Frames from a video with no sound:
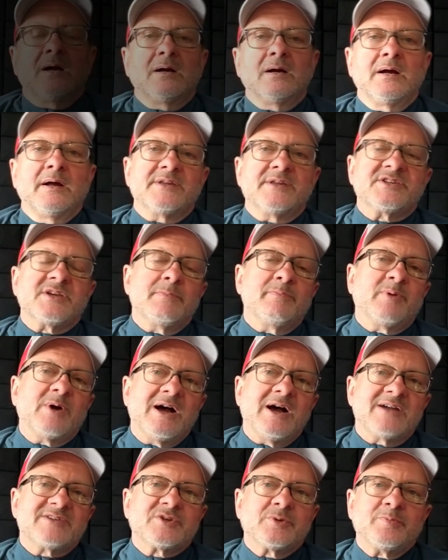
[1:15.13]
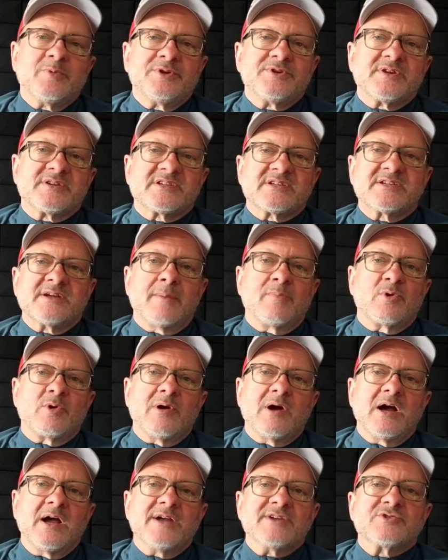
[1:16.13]
It's impossible to
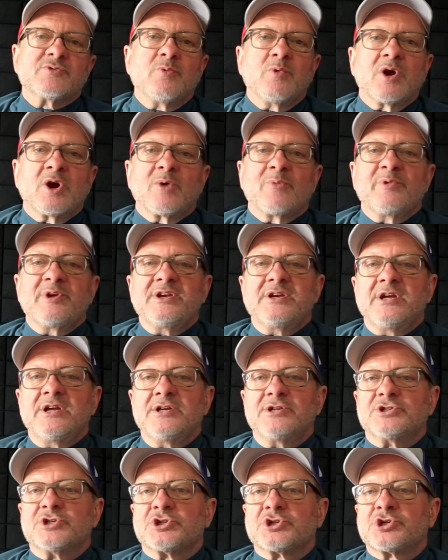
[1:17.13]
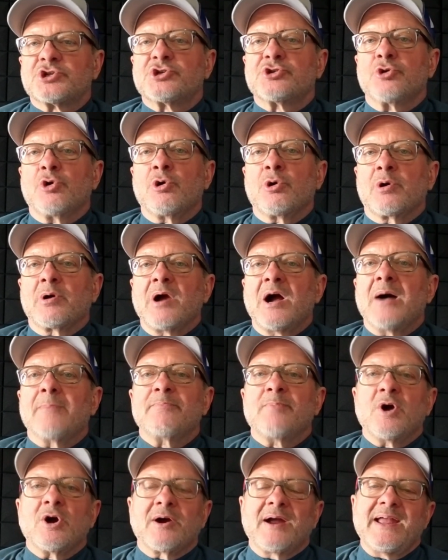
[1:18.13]
summarize where we need to shore up
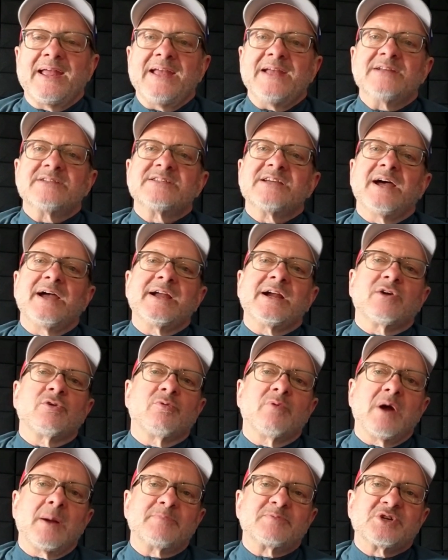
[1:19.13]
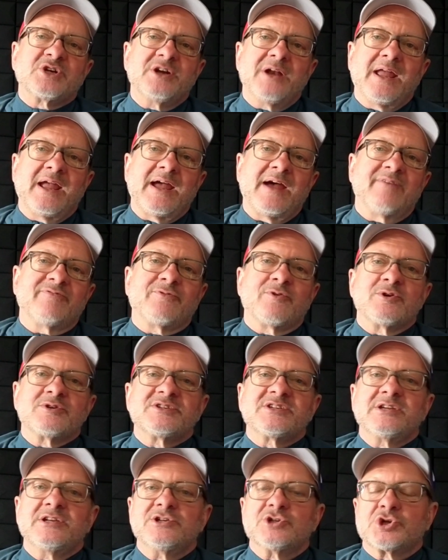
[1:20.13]
our anti-corruption
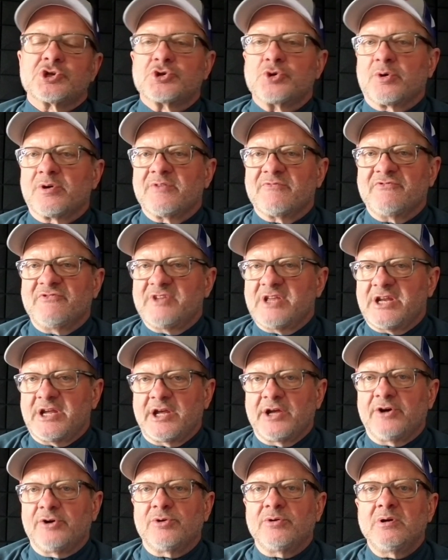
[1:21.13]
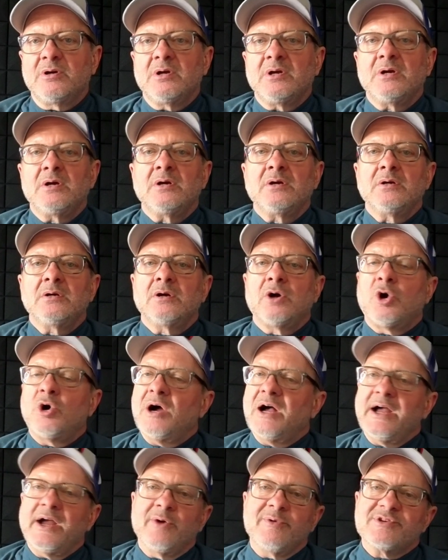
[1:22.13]
efforts in a short video.
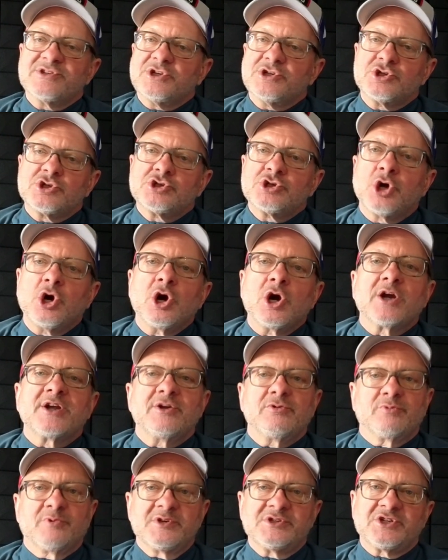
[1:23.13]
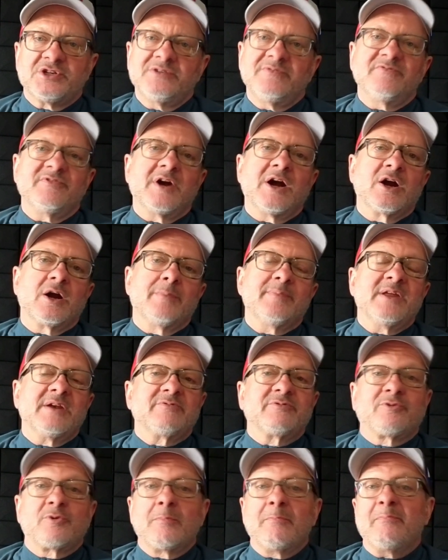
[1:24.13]
Ohio is a target-rich
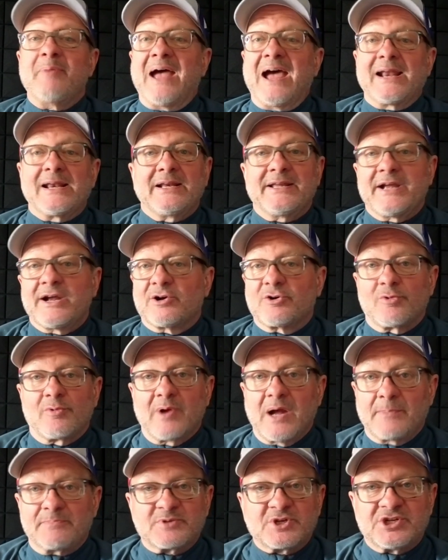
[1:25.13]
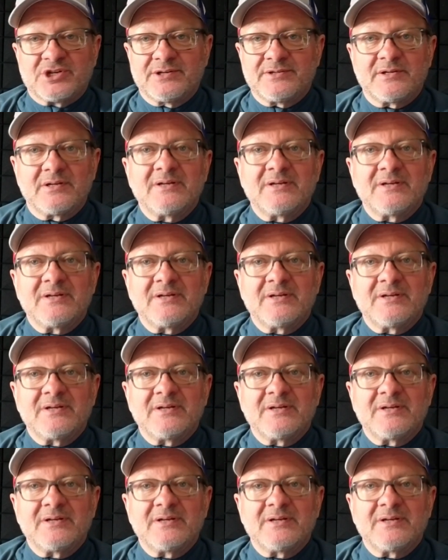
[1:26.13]
environment for battling corruption.